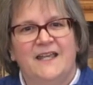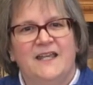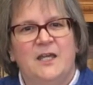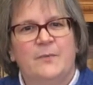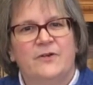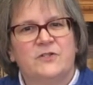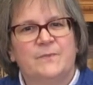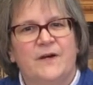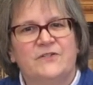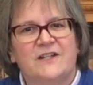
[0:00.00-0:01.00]
He produced
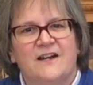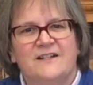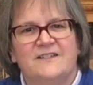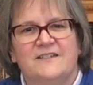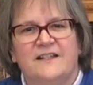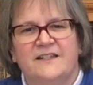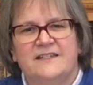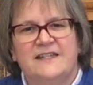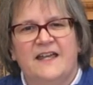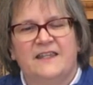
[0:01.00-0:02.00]
postcards until his
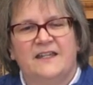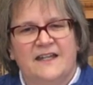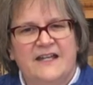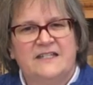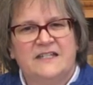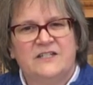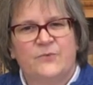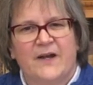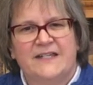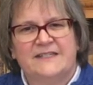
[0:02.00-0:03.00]
death in
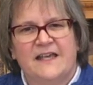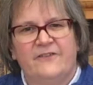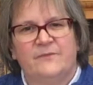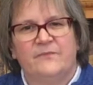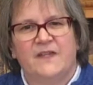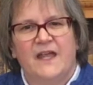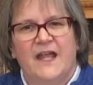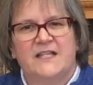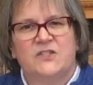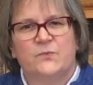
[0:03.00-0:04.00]
1927,
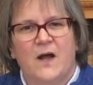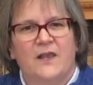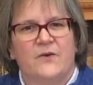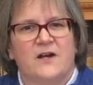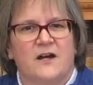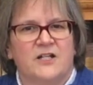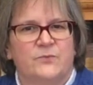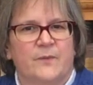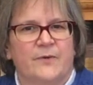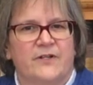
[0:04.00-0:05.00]
and Swallow cards
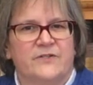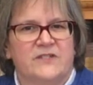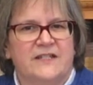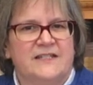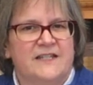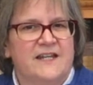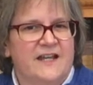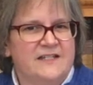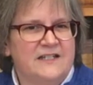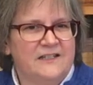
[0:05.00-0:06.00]
were produced into the
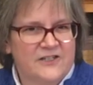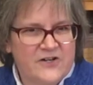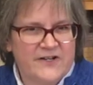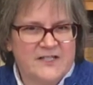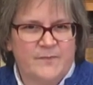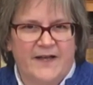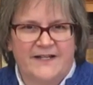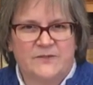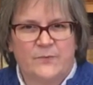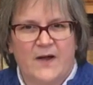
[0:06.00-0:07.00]
1930s by
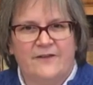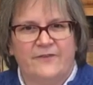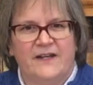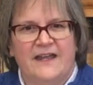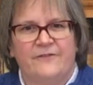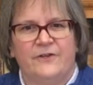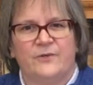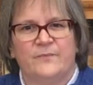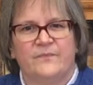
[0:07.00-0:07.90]
his wife and nephew.